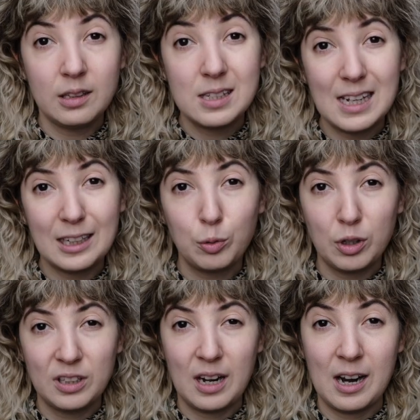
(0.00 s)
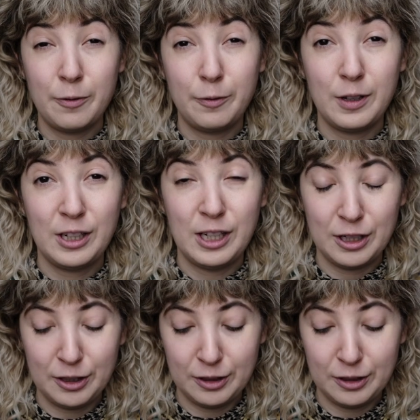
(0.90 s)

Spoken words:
second one that I have in here